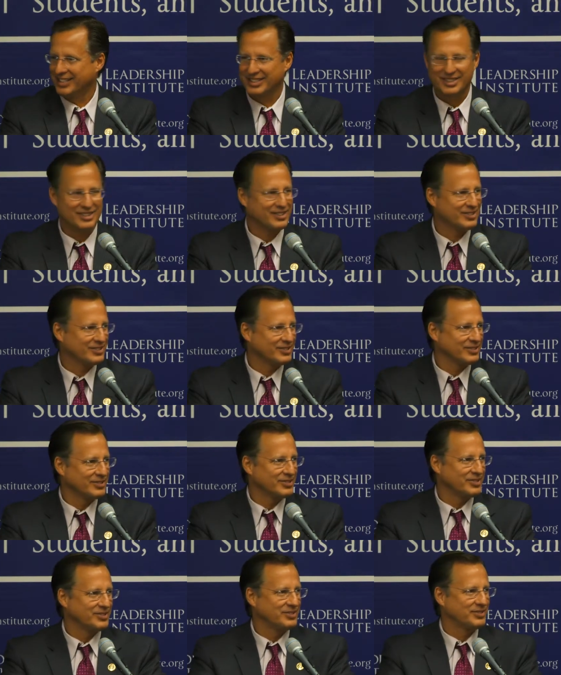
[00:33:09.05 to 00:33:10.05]

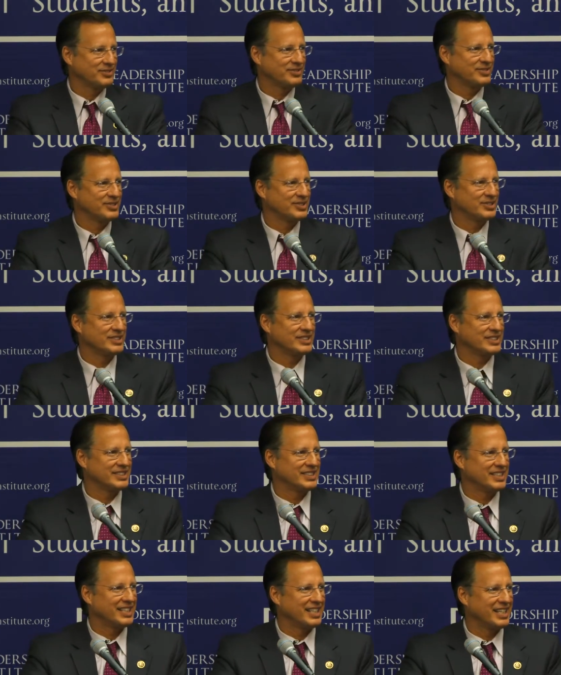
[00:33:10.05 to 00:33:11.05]

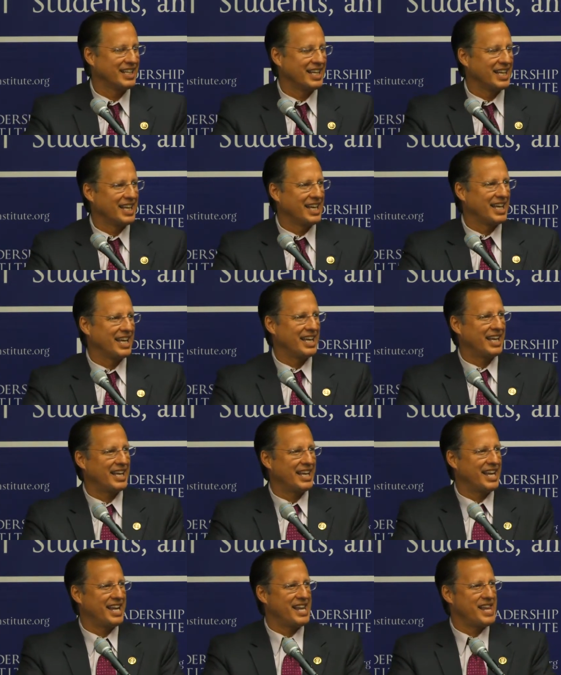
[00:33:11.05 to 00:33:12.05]

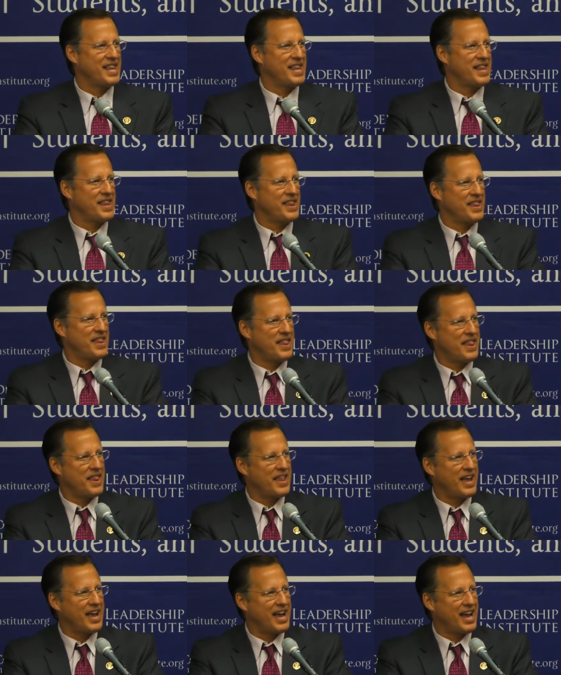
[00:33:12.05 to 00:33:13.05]

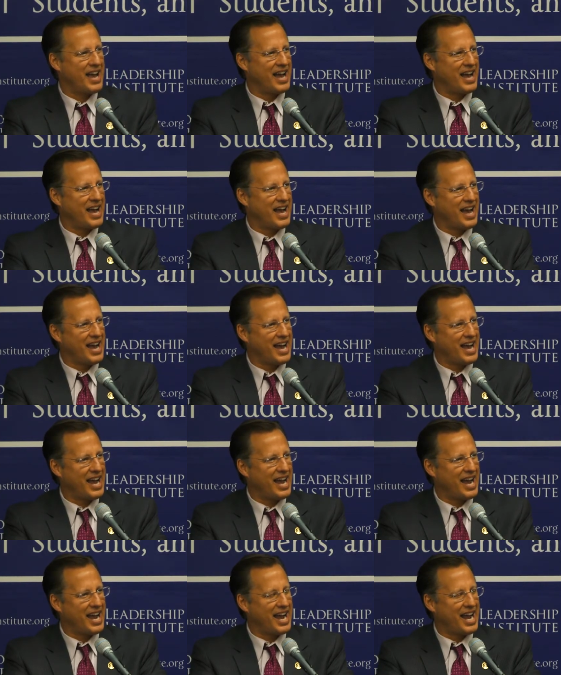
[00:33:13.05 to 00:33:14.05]

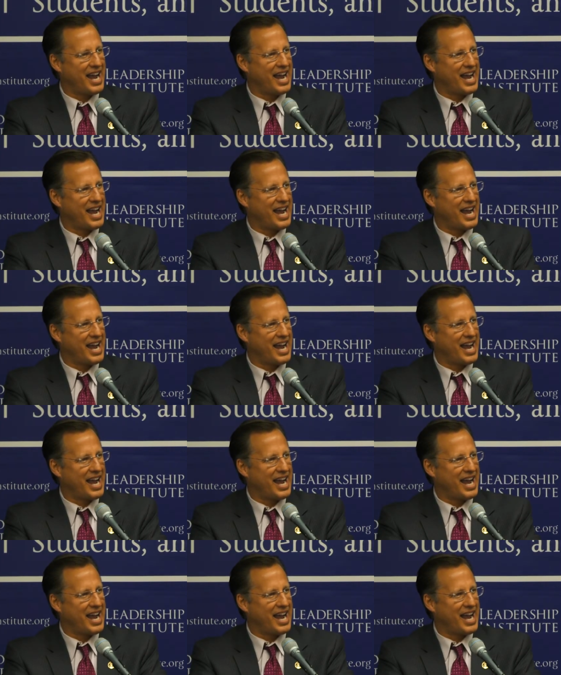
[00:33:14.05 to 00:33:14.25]
Nobody speaks.